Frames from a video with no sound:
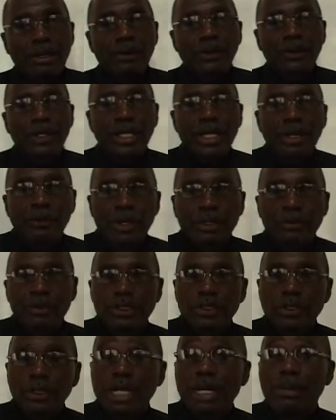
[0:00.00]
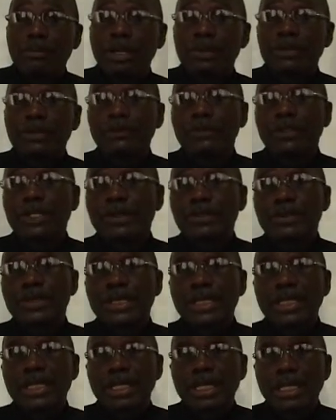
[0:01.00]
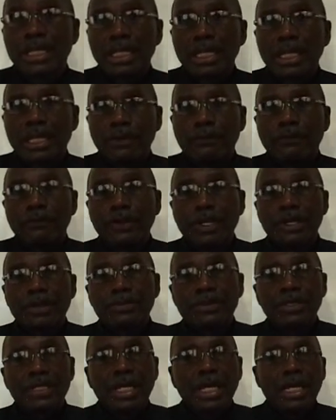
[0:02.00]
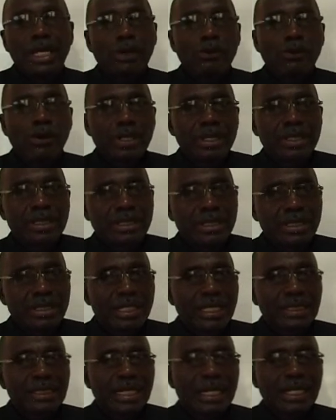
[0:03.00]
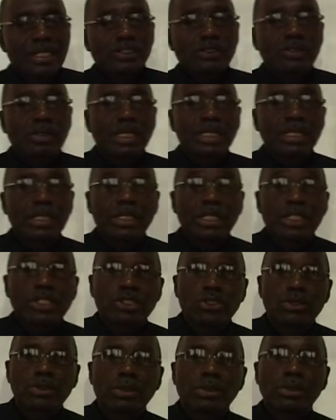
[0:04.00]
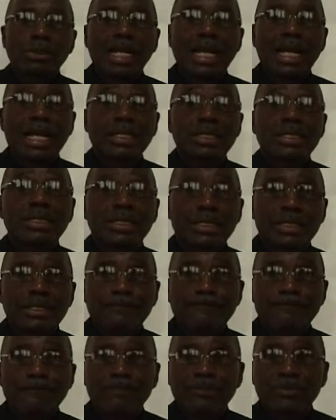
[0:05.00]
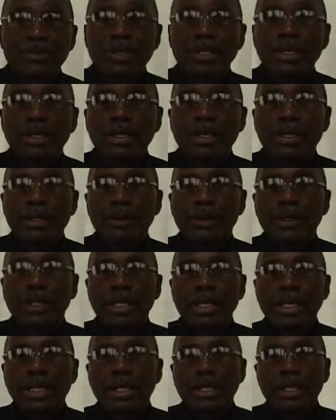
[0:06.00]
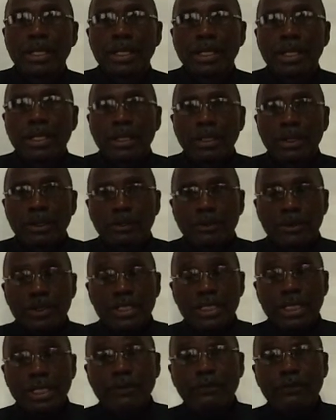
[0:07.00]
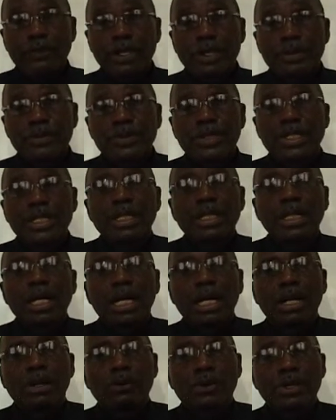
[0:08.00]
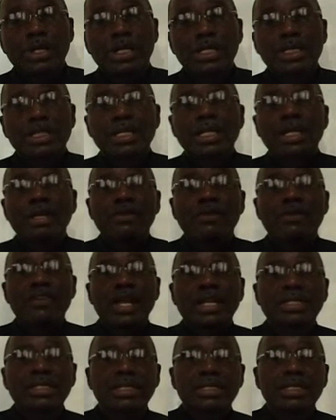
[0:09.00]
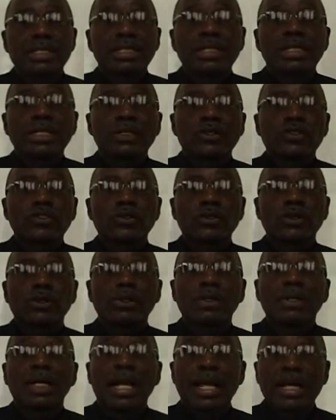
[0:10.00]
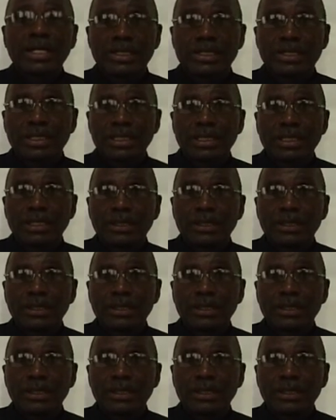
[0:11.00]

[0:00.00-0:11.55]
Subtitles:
Okay, when we talk about verbs, verbs are words that actually show action. Okay, we say verbs are words that show action.